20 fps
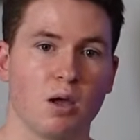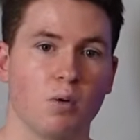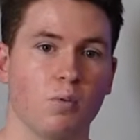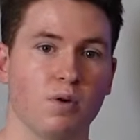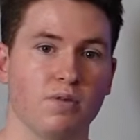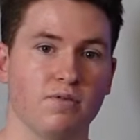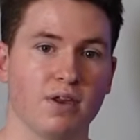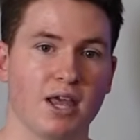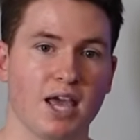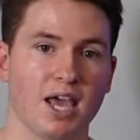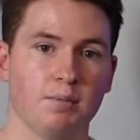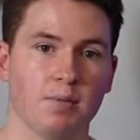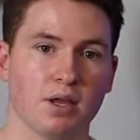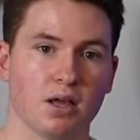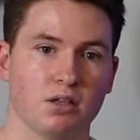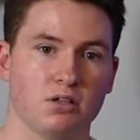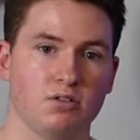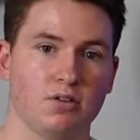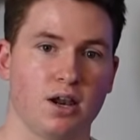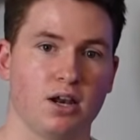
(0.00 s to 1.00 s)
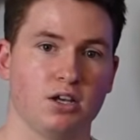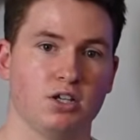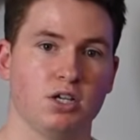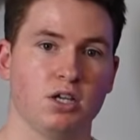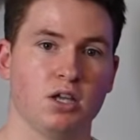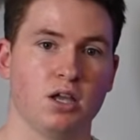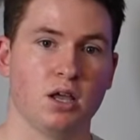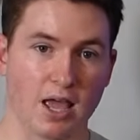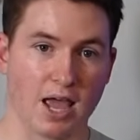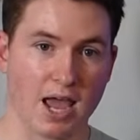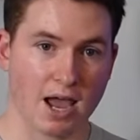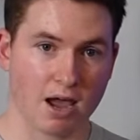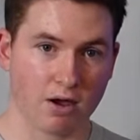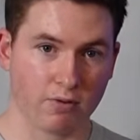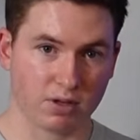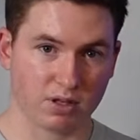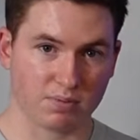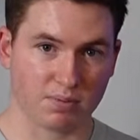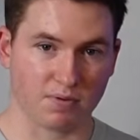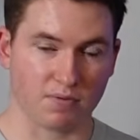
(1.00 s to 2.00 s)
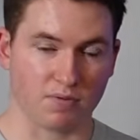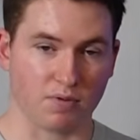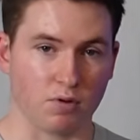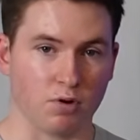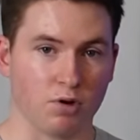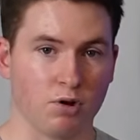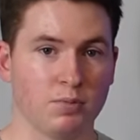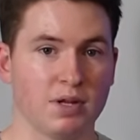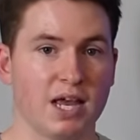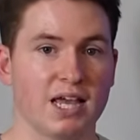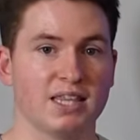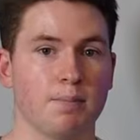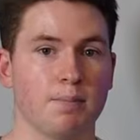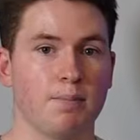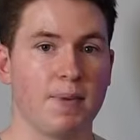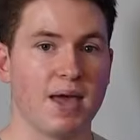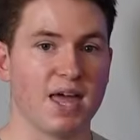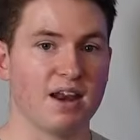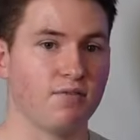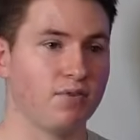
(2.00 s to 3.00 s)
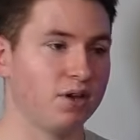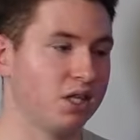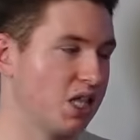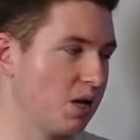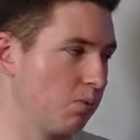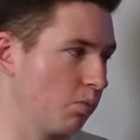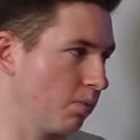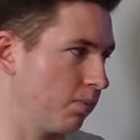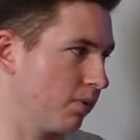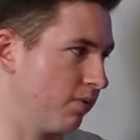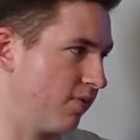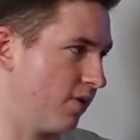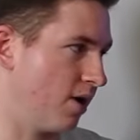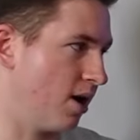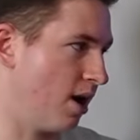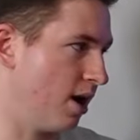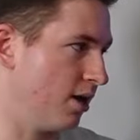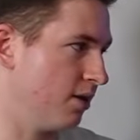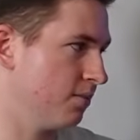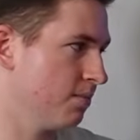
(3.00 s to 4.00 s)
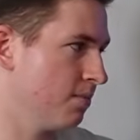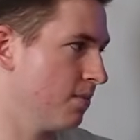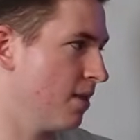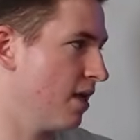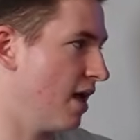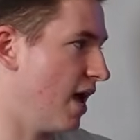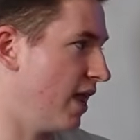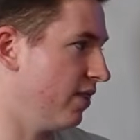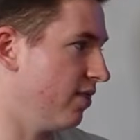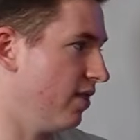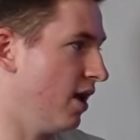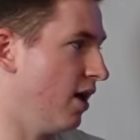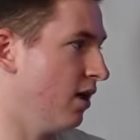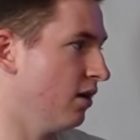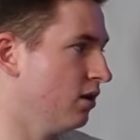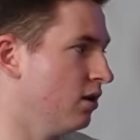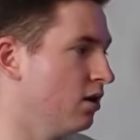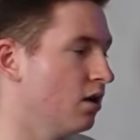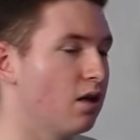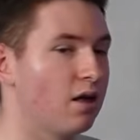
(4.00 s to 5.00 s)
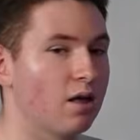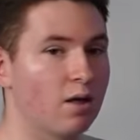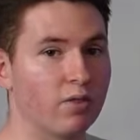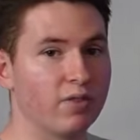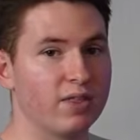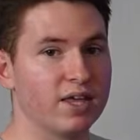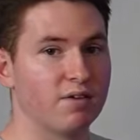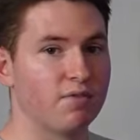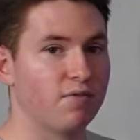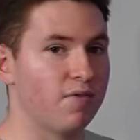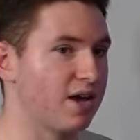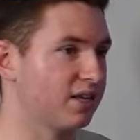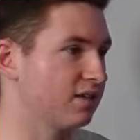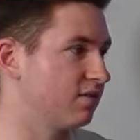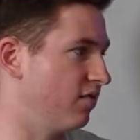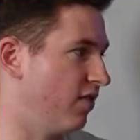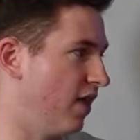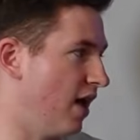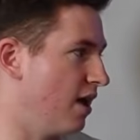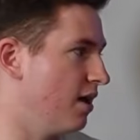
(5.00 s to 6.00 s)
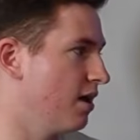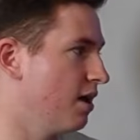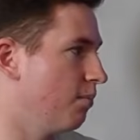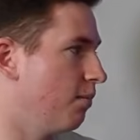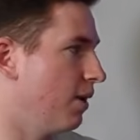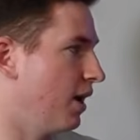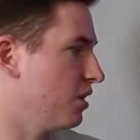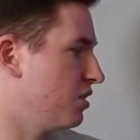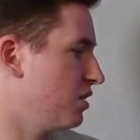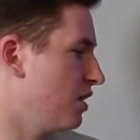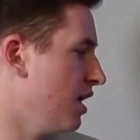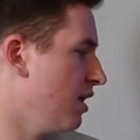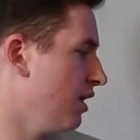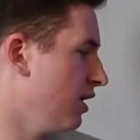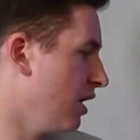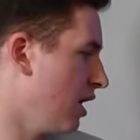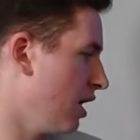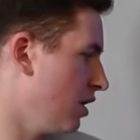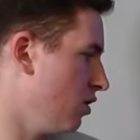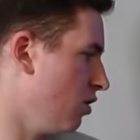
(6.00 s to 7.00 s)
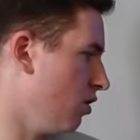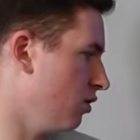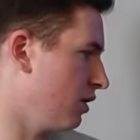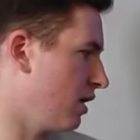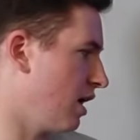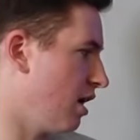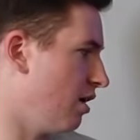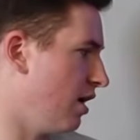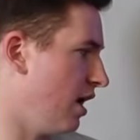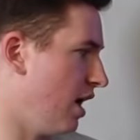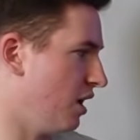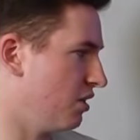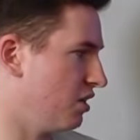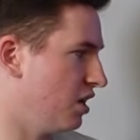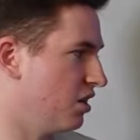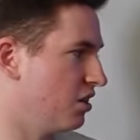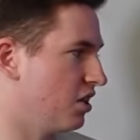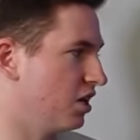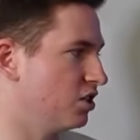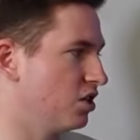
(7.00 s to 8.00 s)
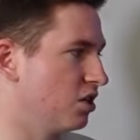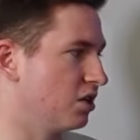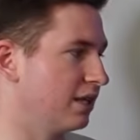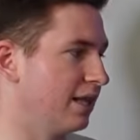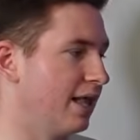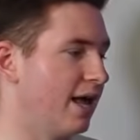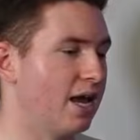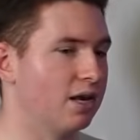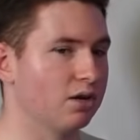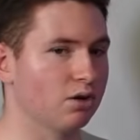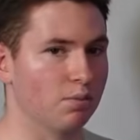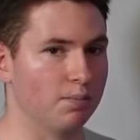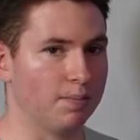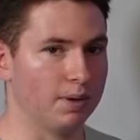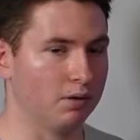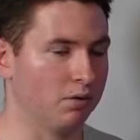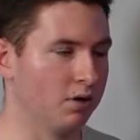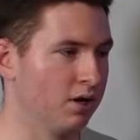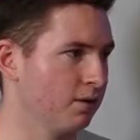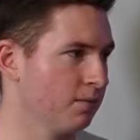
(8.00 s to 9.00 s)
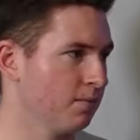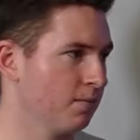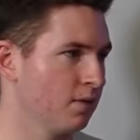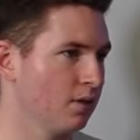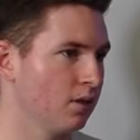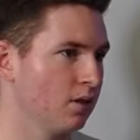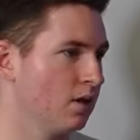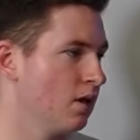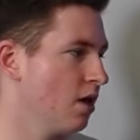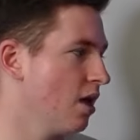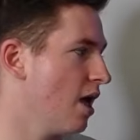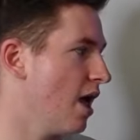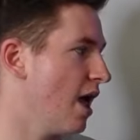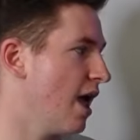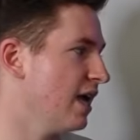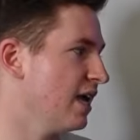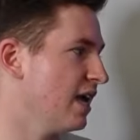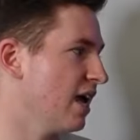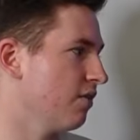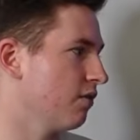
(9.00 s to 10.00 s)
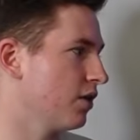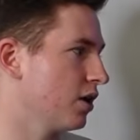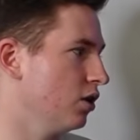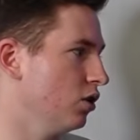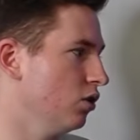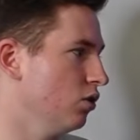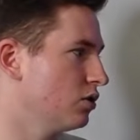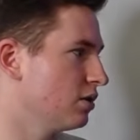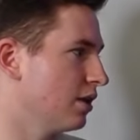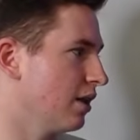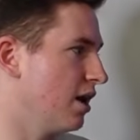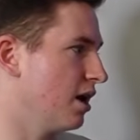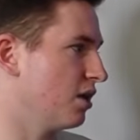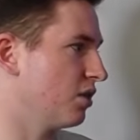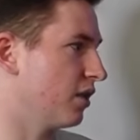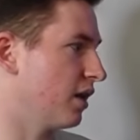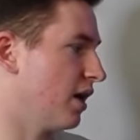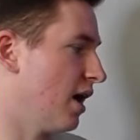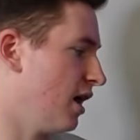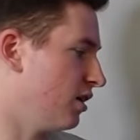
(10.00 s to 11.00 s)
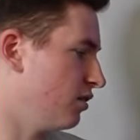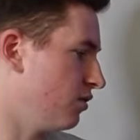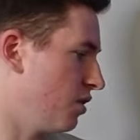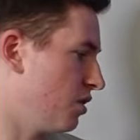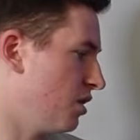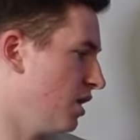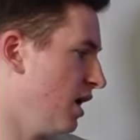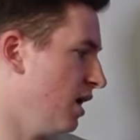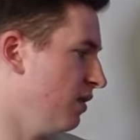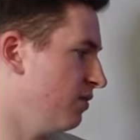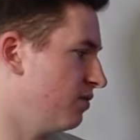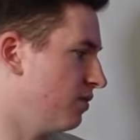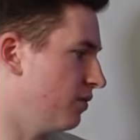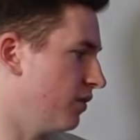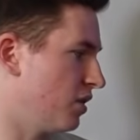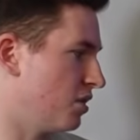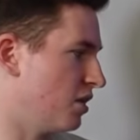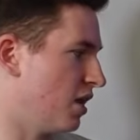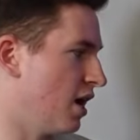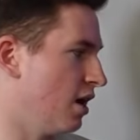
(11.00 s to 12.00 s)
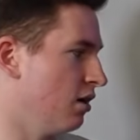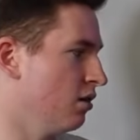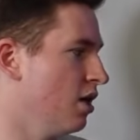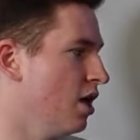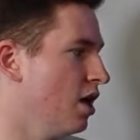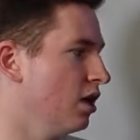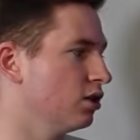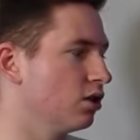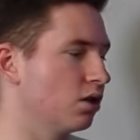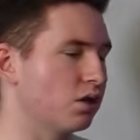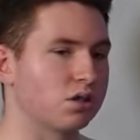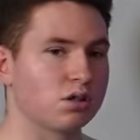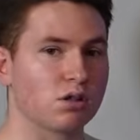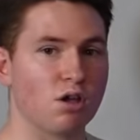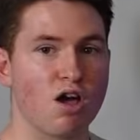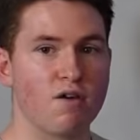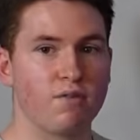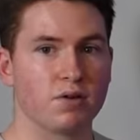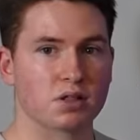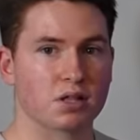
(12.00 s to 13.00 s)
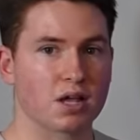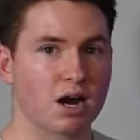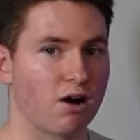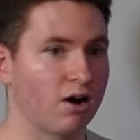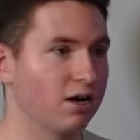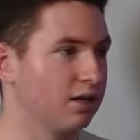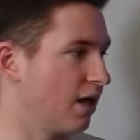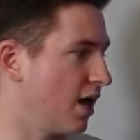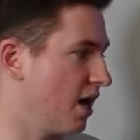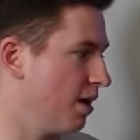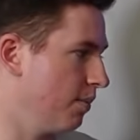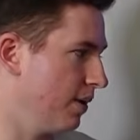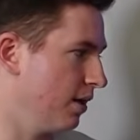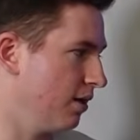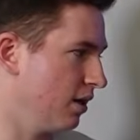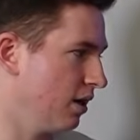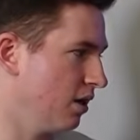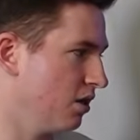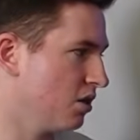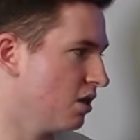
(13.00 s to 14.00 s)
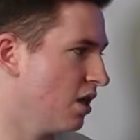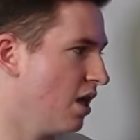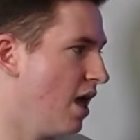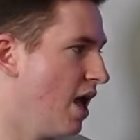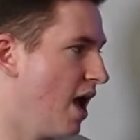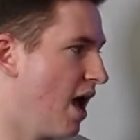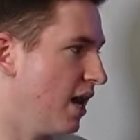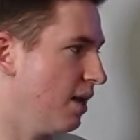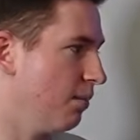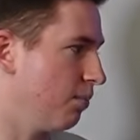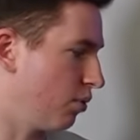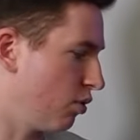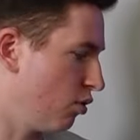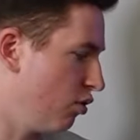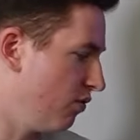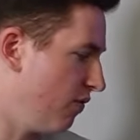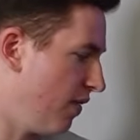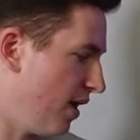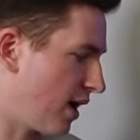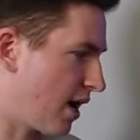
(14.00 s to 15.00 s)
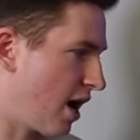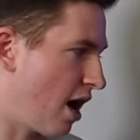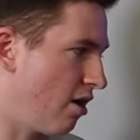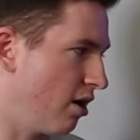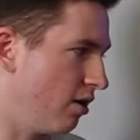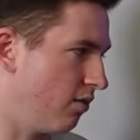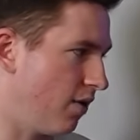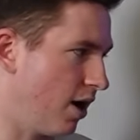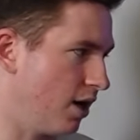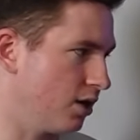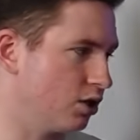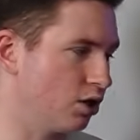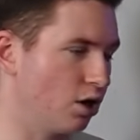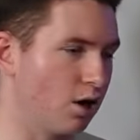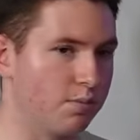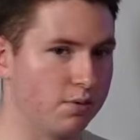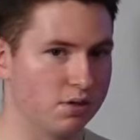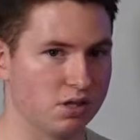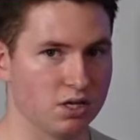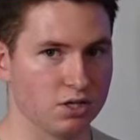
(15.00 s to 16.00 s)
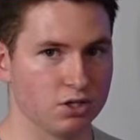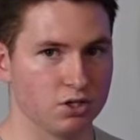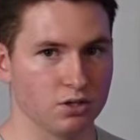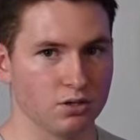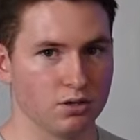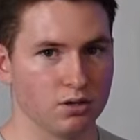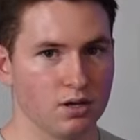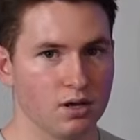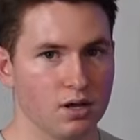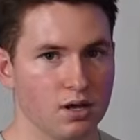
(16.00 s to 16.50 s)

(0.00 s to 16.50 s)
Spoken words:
We've named our strategy, how it's performed, benefits it will provide, and then the effect of that. By selling a non-current asset such as land or building, EF can utilize the cash received from the sale to service current liabilities and improve their current ratio position.